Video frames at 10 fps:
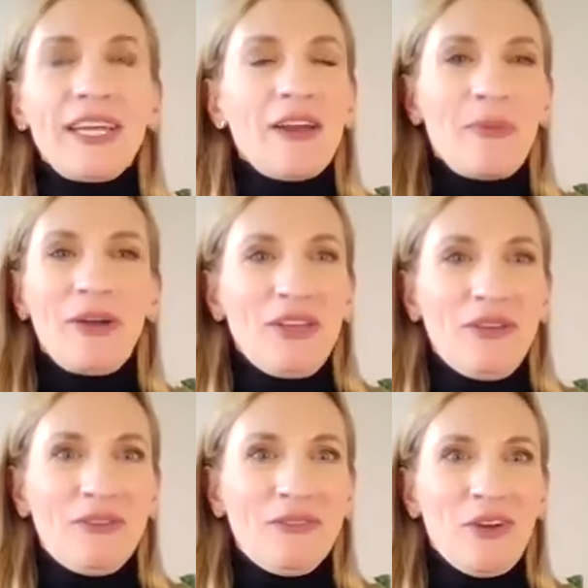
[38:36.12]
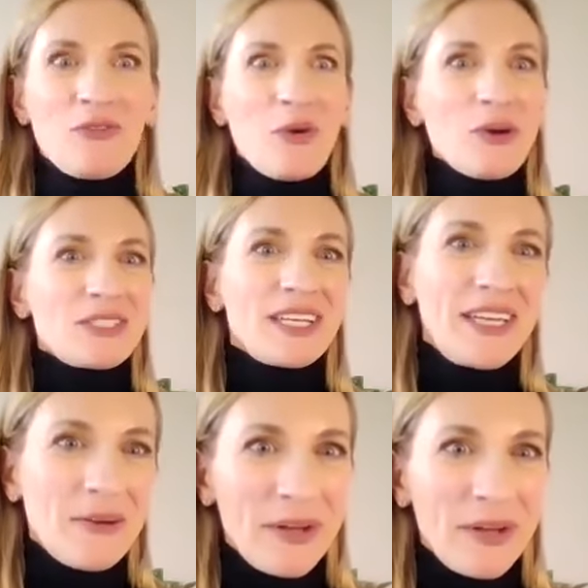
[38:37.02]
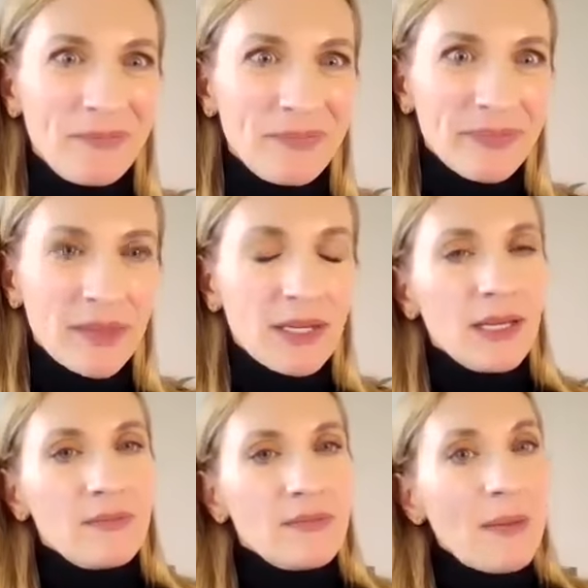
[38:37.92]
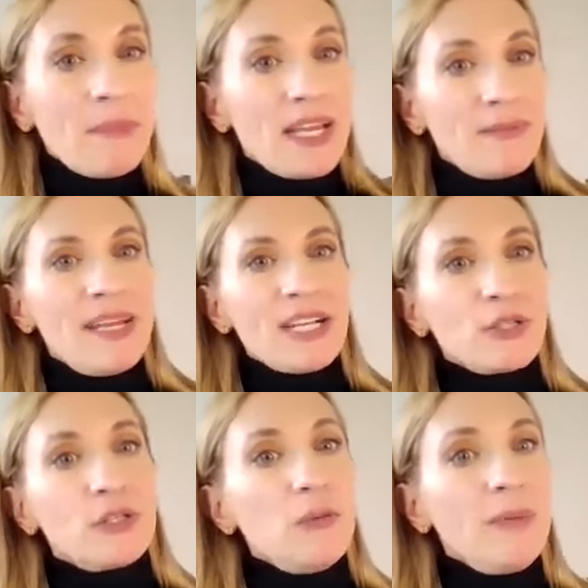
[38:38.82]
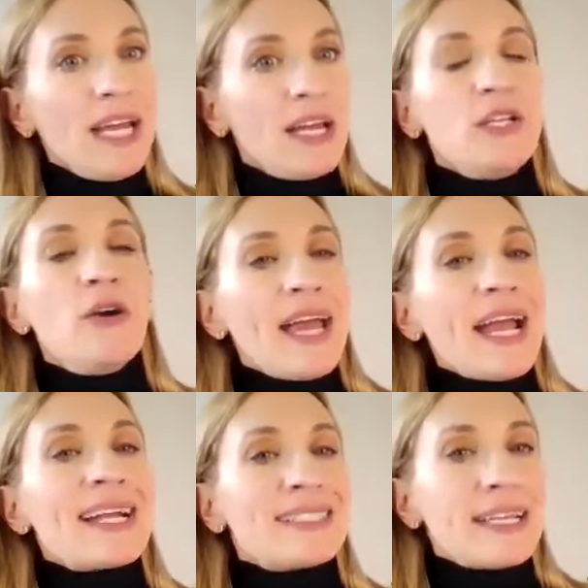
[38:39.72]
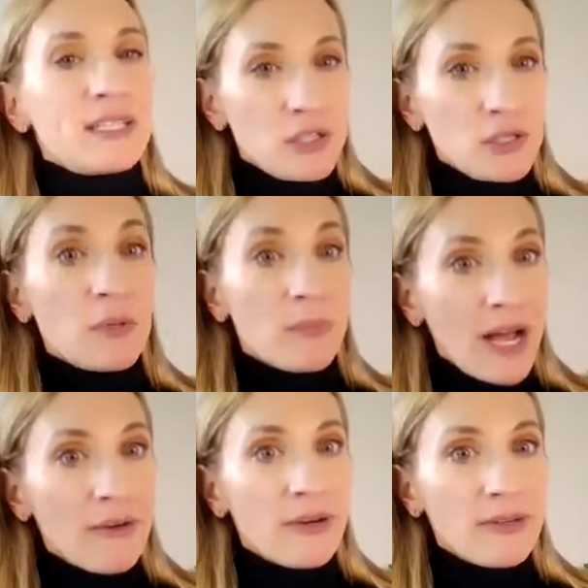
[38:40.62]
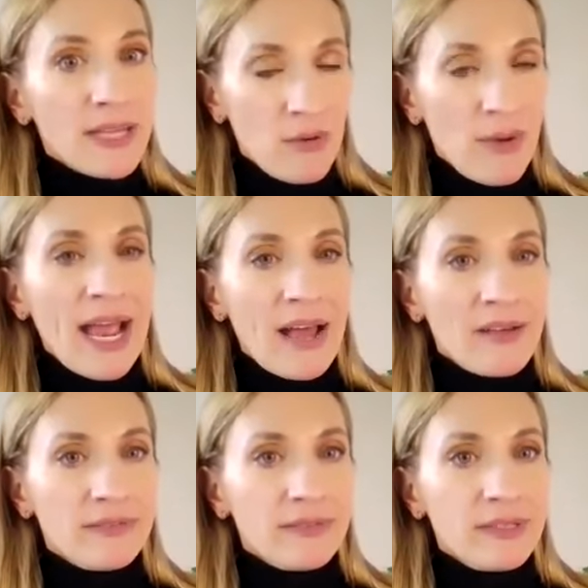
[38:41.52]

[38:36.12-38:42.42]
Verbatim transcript: I care about you. Of course I care about. That may come naturally. You may not know that as a superpower that you have.